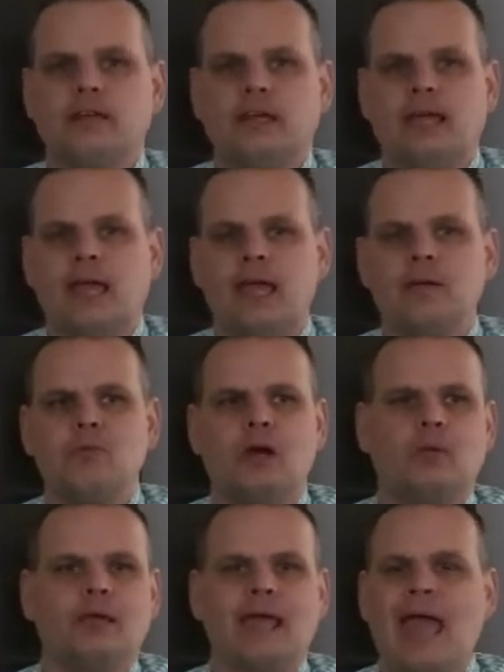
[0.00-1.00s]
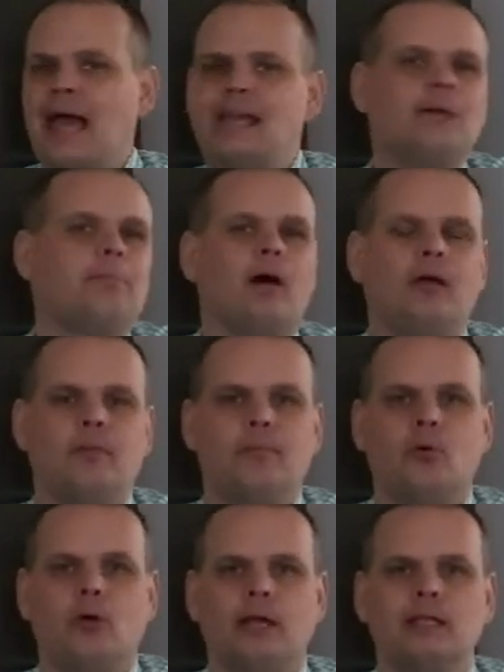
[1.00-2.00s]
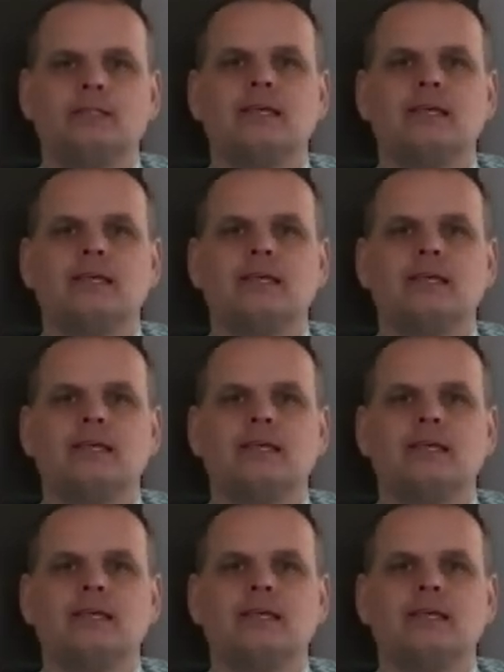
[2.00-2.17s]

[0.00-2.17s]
game where we add up all the points